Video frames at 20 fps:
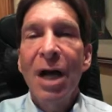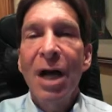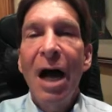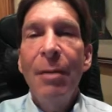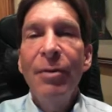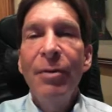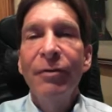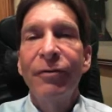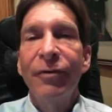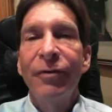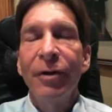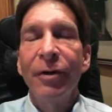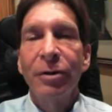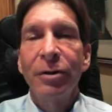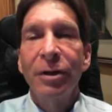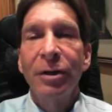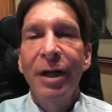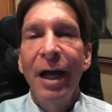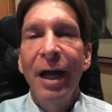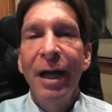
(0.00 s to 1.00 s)
The most
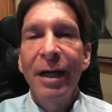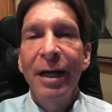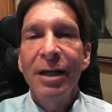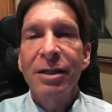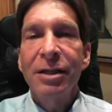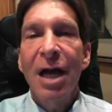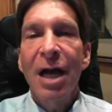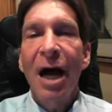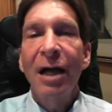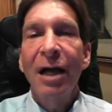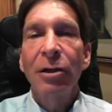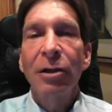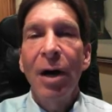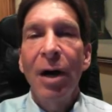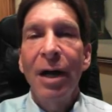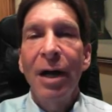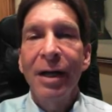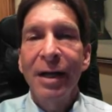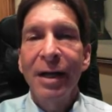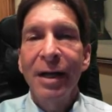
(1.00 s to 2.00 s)
common filler today
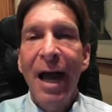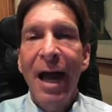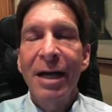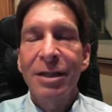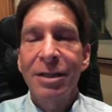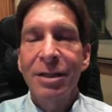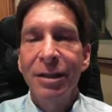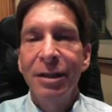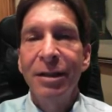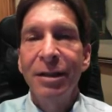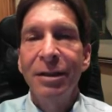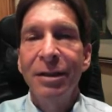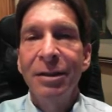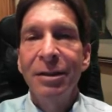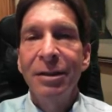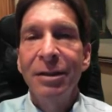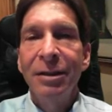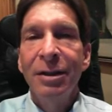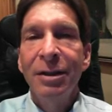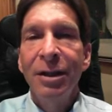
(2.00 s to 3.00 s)
is hyaluronic
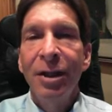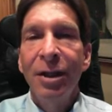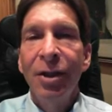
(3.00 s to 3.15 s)
acid.